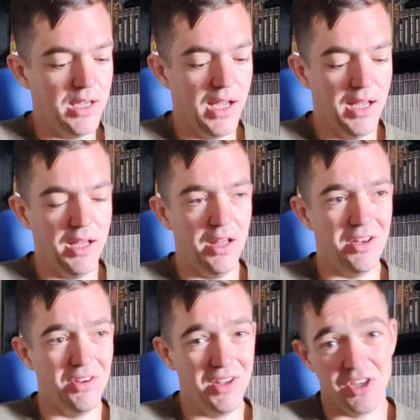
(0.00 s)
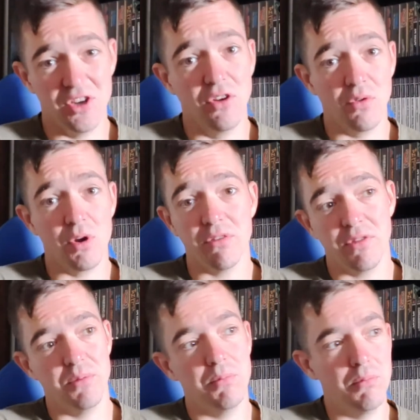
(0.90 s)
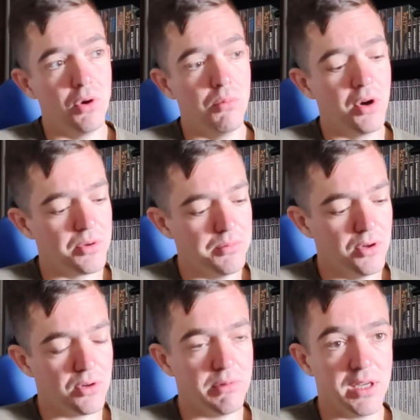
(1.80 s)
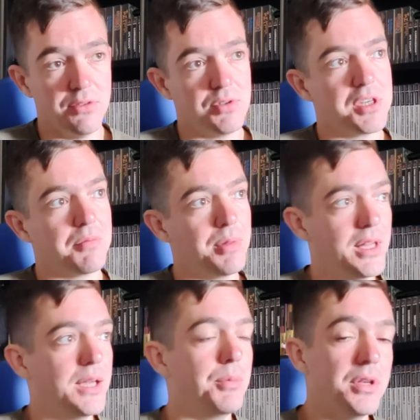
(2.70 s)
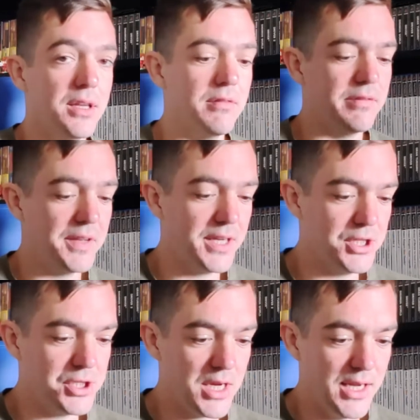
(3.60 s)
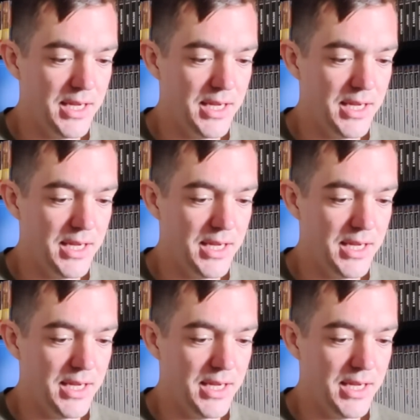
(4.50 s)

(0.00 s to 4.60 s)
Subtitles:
and it's another one of the more modern Pokemon games which I played but didn't finish.